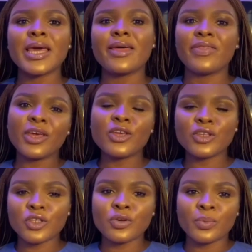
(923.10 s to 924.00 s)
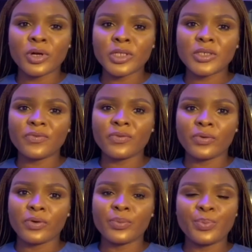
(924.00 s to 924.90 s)
Thank you so much
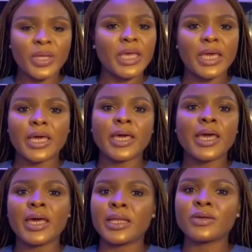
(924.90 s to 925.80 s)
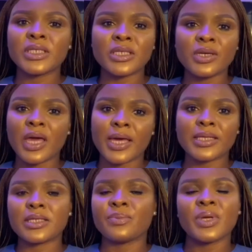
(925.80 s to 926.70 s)
for being here, and I'll see you guys
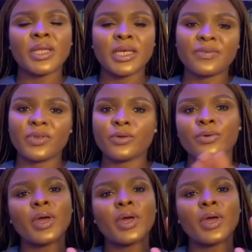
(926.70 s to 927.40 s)
in my next video.